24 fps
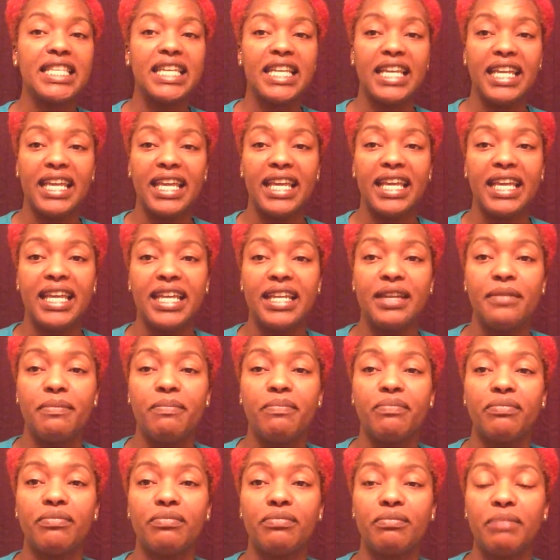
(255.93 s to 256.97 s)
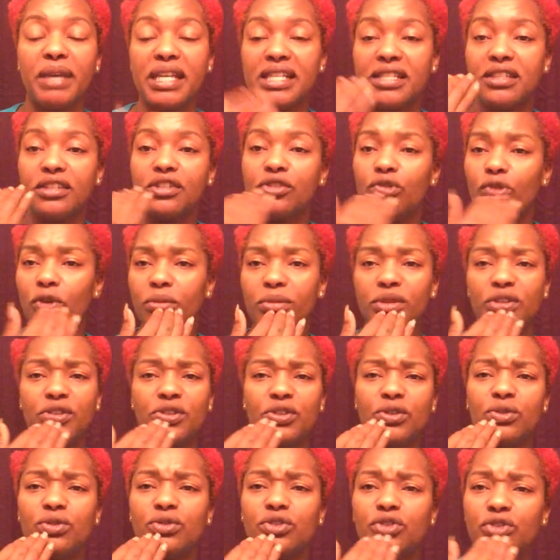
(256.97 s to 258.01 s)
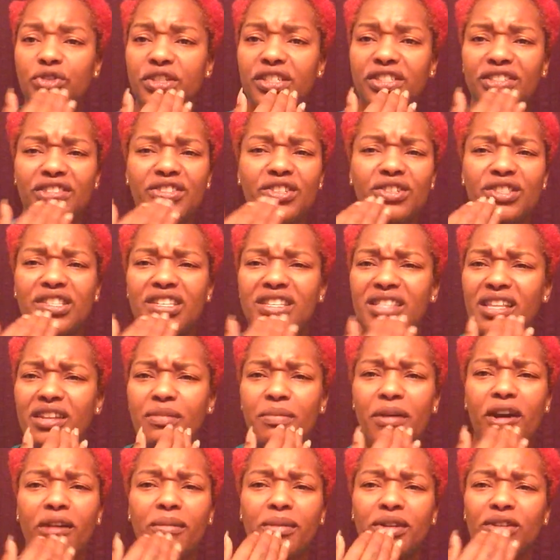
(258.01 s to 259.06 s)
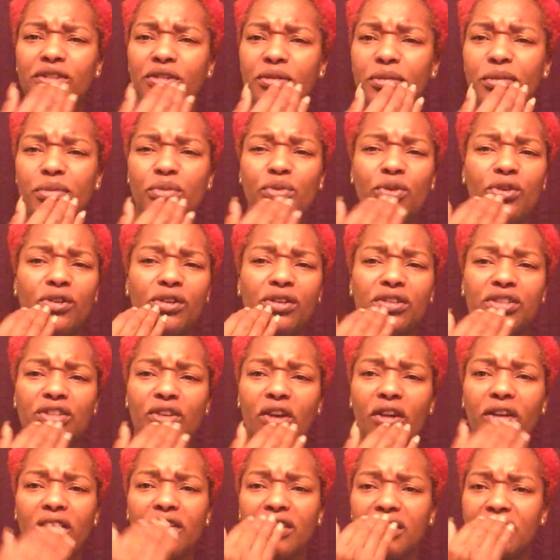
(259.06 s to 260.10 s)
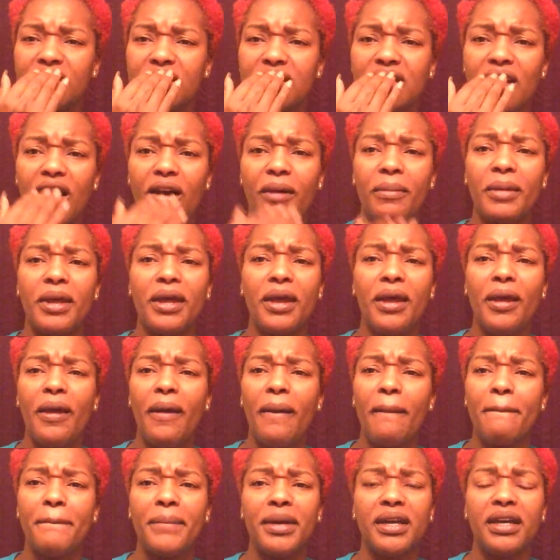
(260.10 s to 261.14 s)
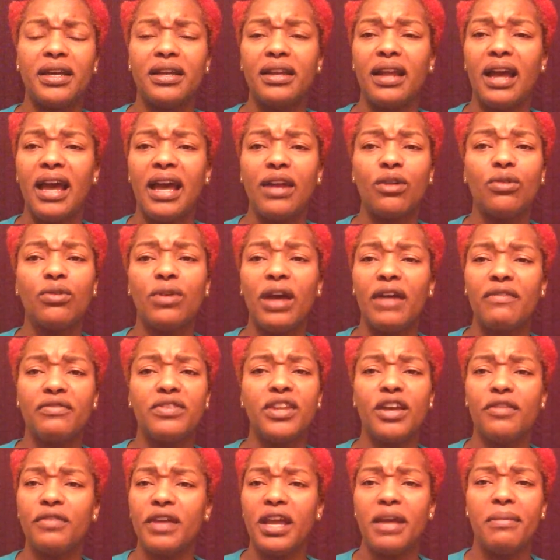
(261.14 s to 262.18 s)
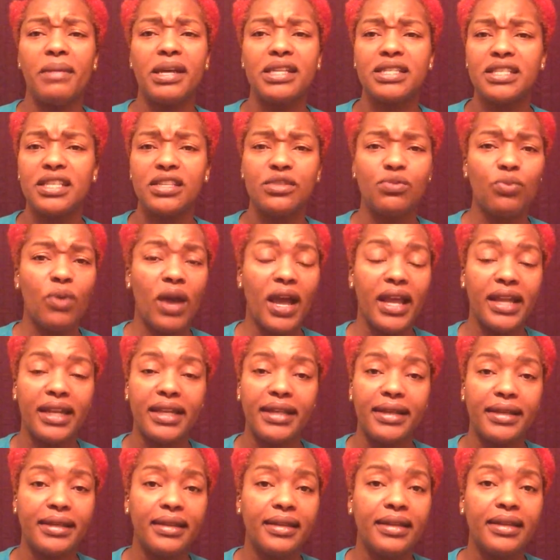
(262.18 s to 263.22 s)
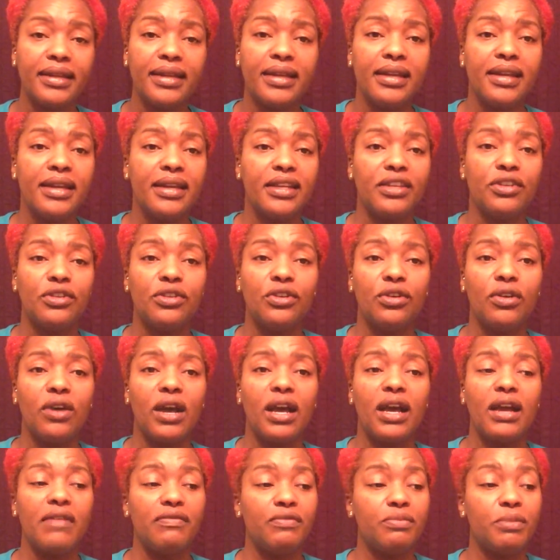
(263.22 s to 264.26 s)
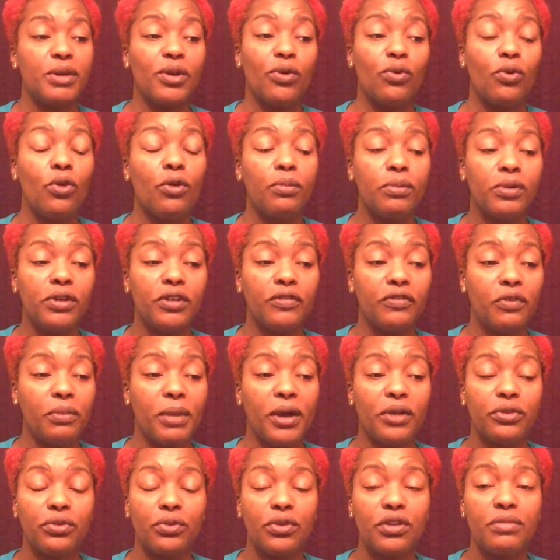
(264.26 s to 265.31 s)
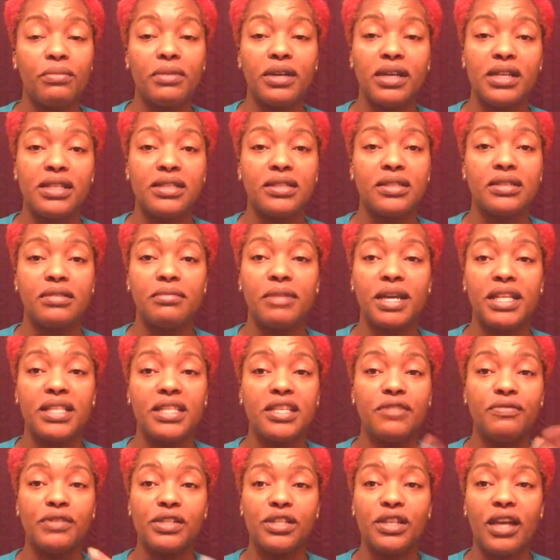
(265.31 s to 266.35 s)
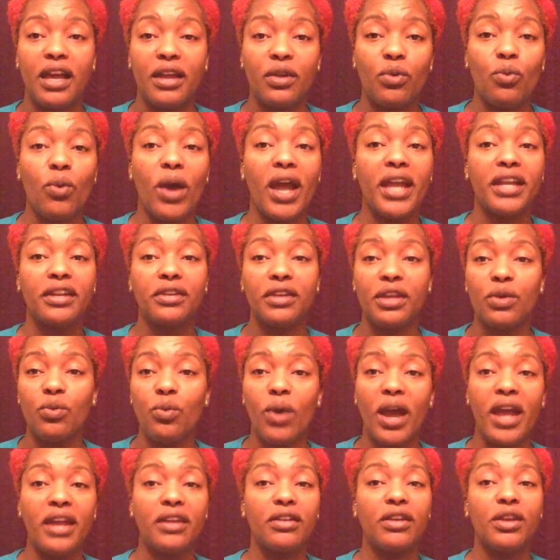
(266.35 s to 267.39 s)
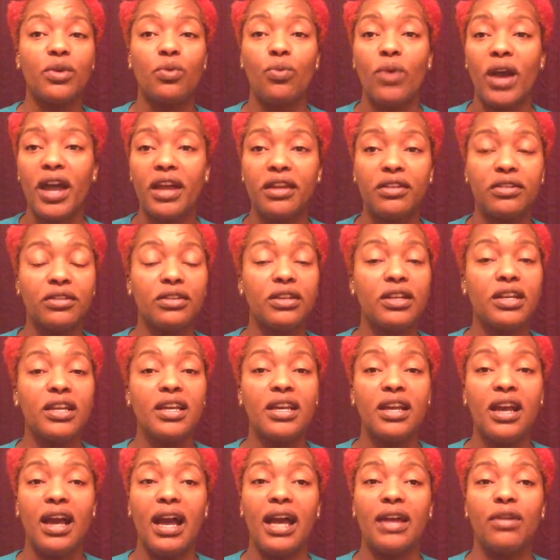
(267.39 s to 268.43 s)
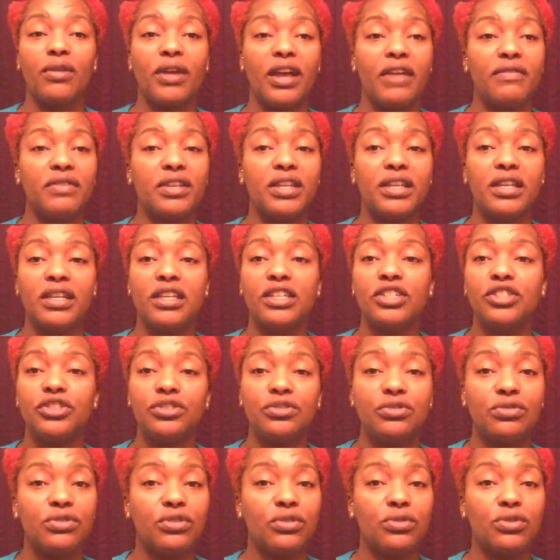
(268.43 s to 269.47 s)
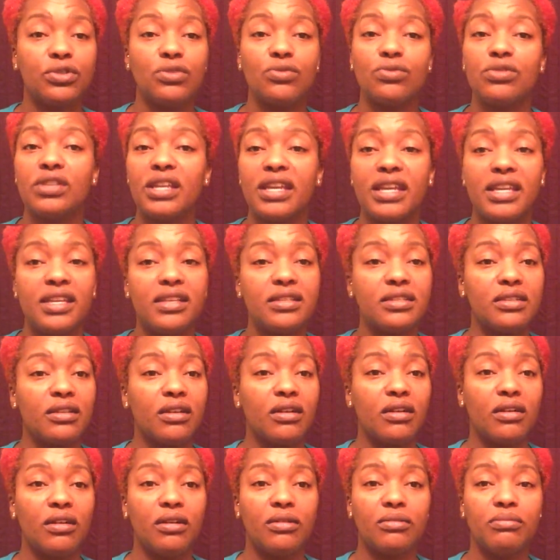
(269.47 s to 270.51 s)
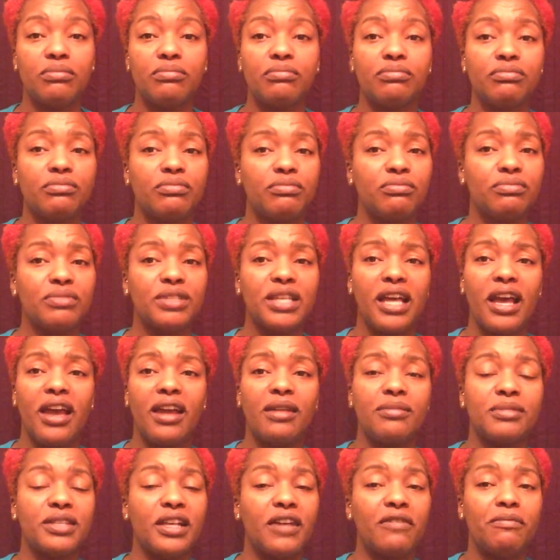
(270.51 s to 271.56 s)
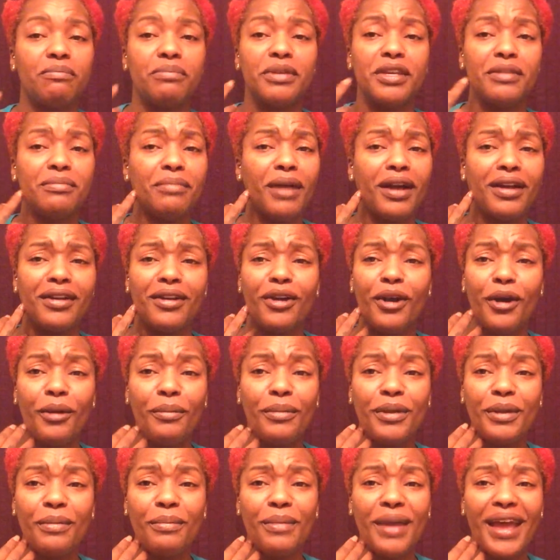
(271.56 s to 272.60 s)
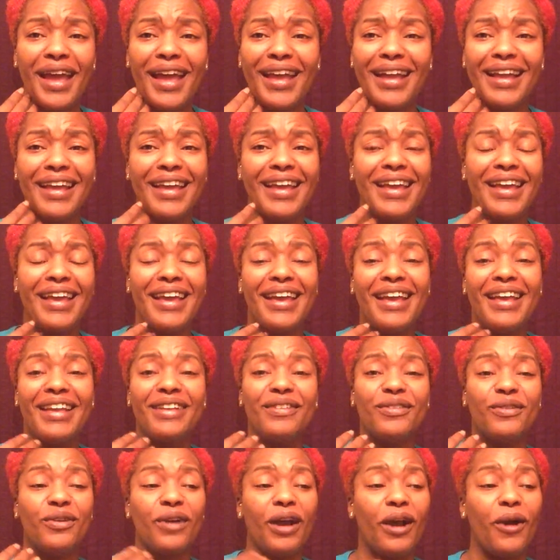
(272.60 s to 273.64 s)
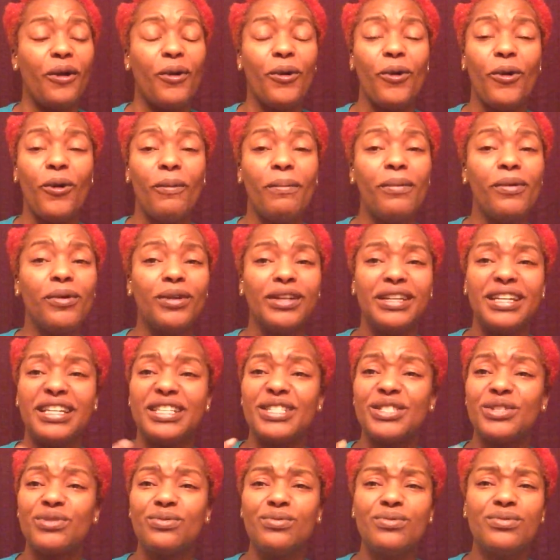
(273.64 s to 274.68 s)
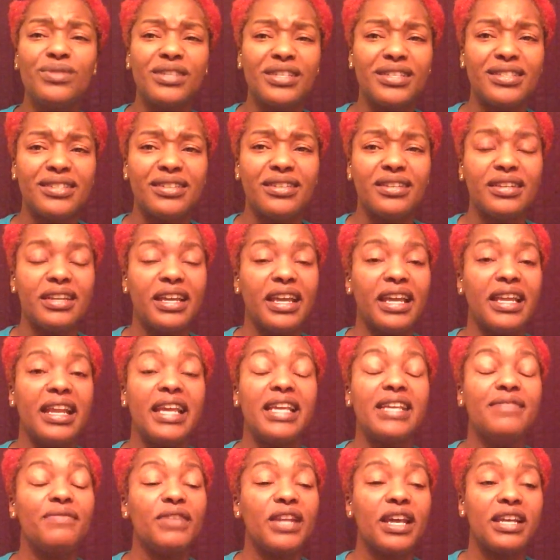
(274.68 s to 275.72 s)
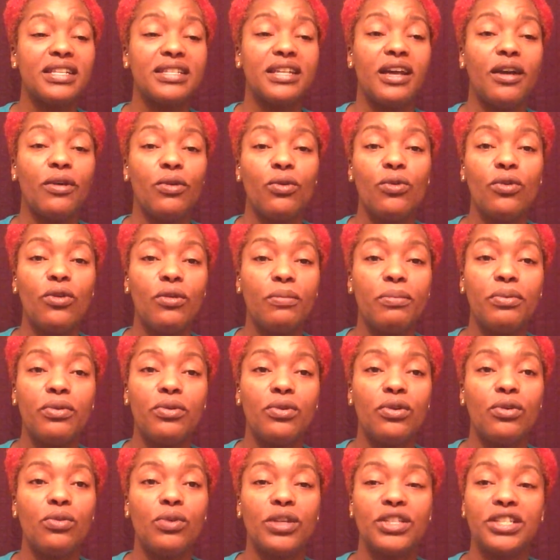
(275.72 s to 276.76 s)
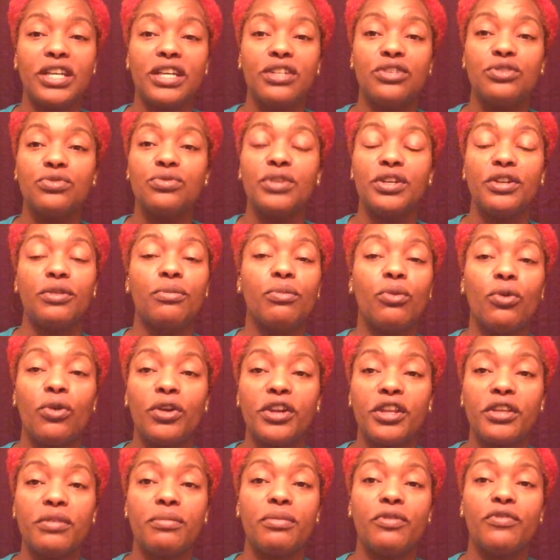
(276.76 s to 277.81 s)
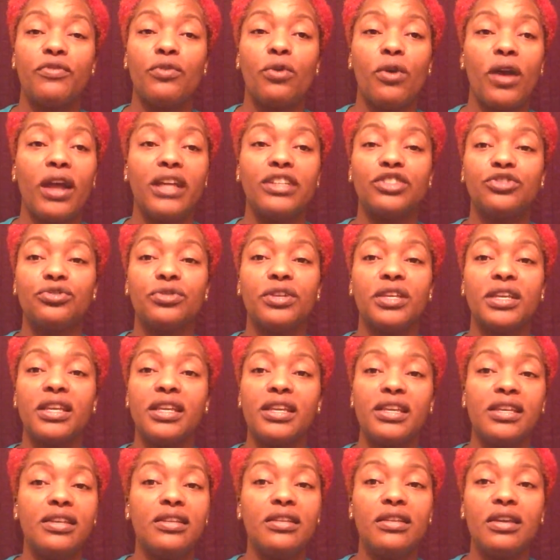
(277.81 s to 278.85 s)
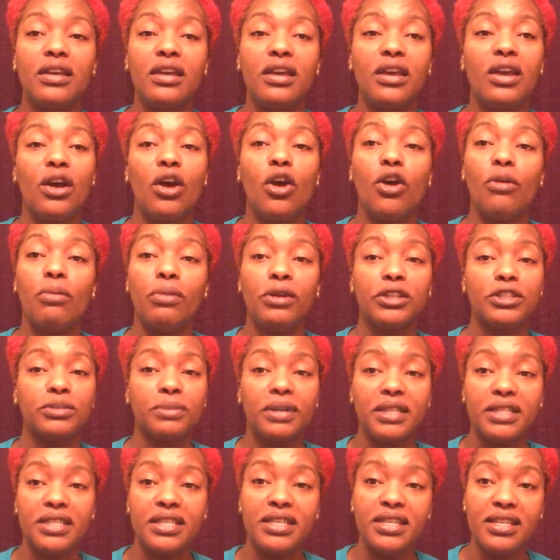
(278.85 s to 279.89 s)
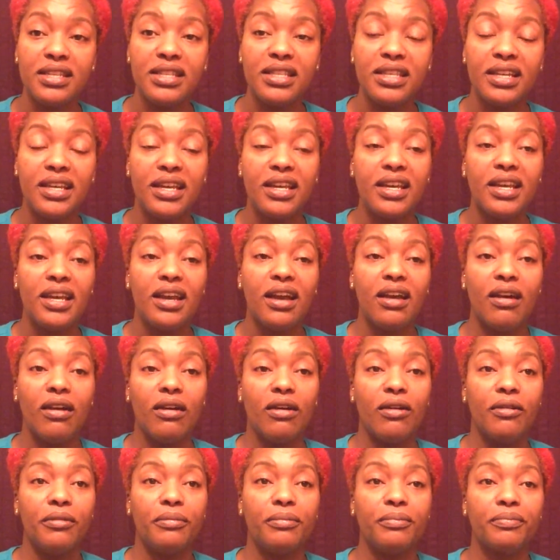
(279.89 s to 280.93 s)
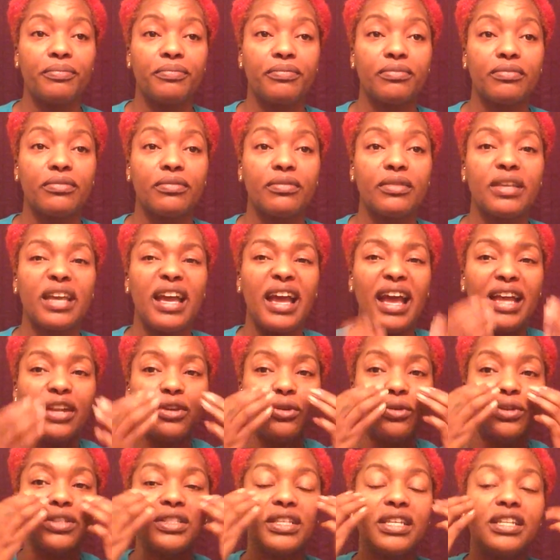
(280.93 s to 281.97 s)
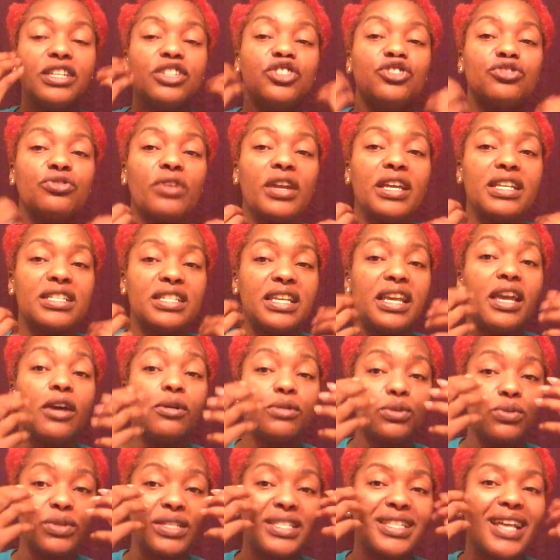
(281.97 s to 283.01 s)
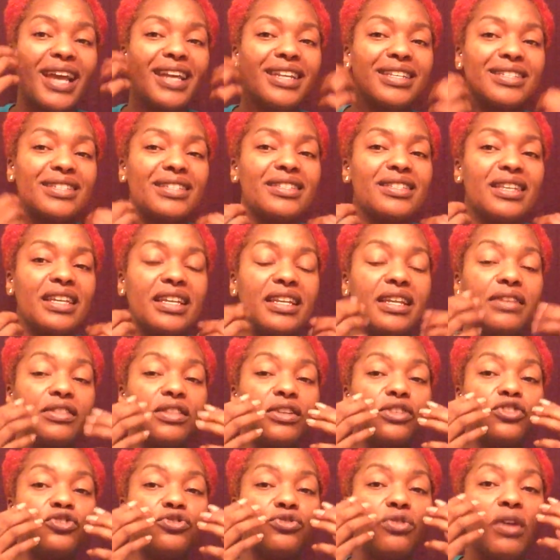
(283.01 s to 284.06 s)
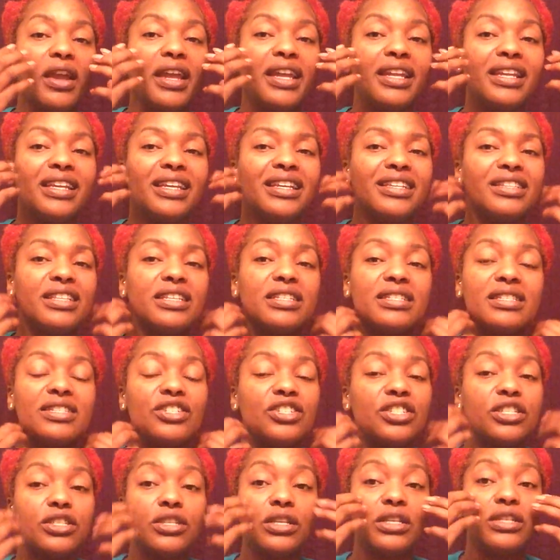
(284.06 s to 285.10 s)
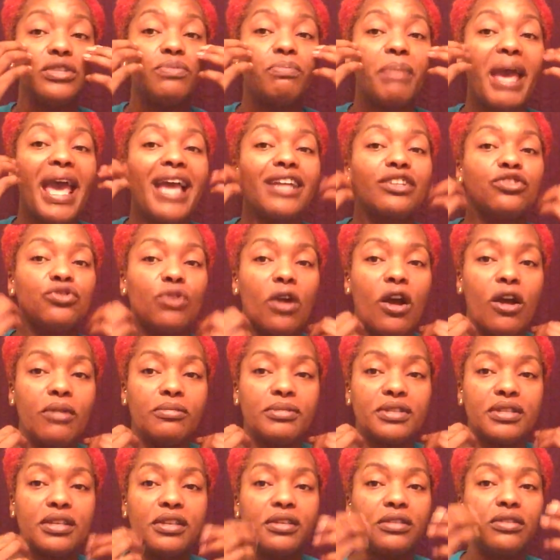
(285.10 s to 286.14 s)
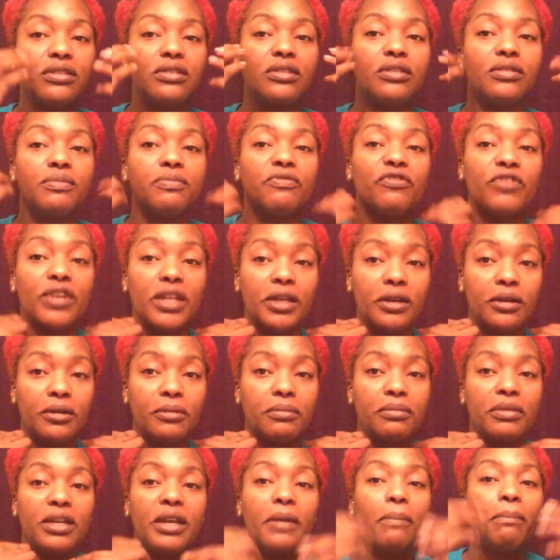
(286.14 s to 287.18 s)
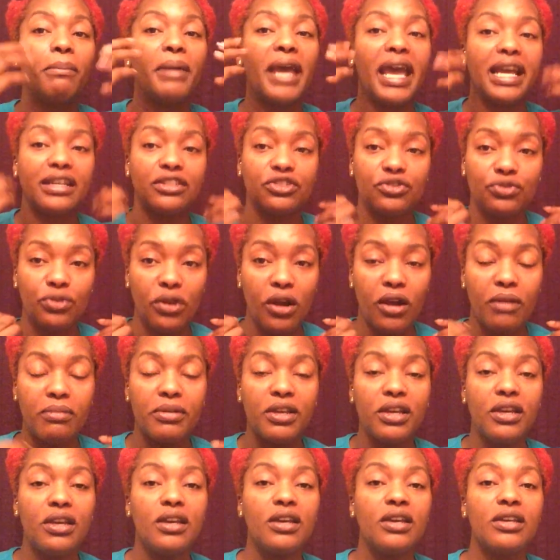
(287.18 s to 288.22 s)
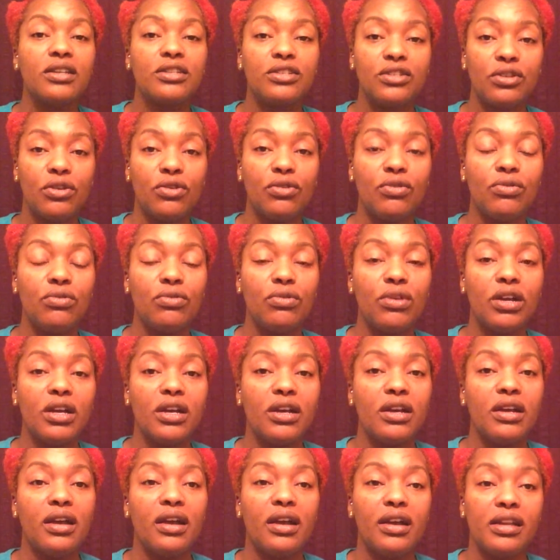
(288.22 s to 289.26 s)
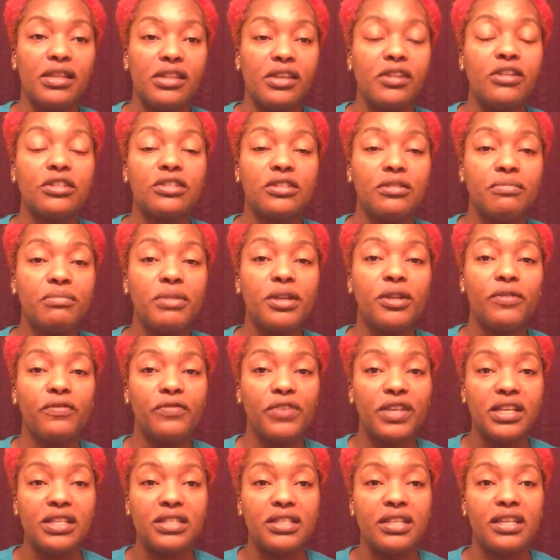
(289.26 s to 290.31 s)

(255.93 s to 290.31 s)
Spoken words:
And basically, normally, traditionally your teeth at the bottom are a little bit more darker than the top, but I've never had my teeth whitened. I've been oil pulling for about 3 months, and my teeth has gotten whiter and whiter and whiter. I don't have any issues, no toothaches. Times I've bit my gum in the back. I oil pull and it soothes it. And even as I oil pull, which I do in the morning before I drink, eat, or brush my teeth, I notice that it drains. It helps with sinuses, and that the draining, it backdrops. The phlegm, it backdrop. So there are some benefits.